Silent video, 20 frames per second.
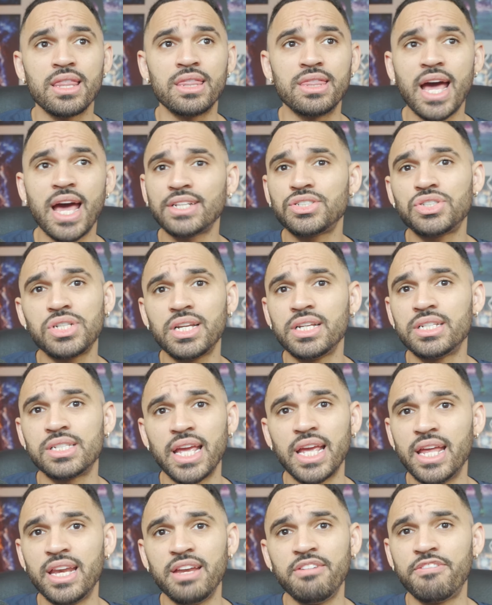That shit is
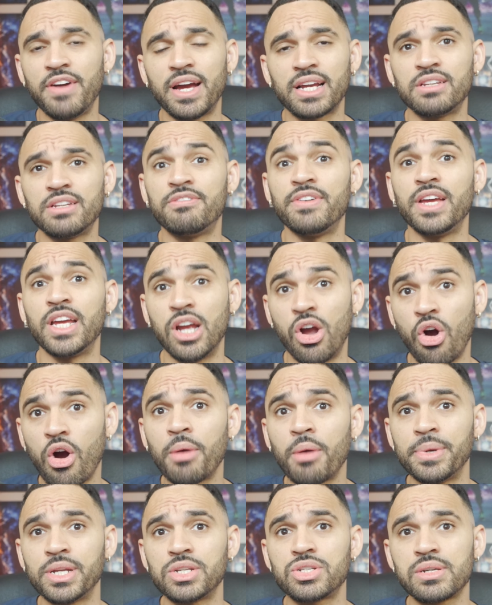ineffective and
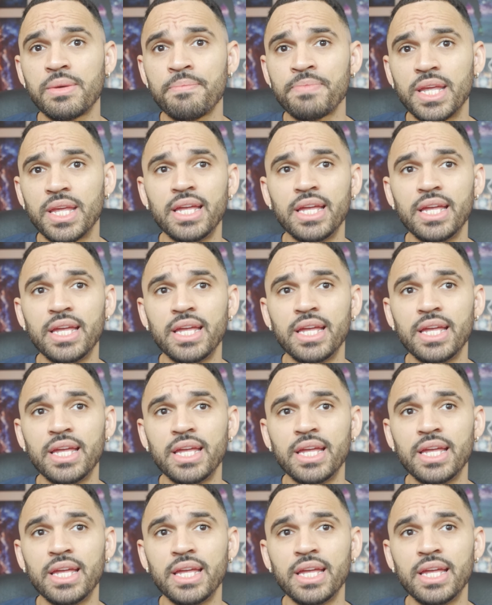garbage.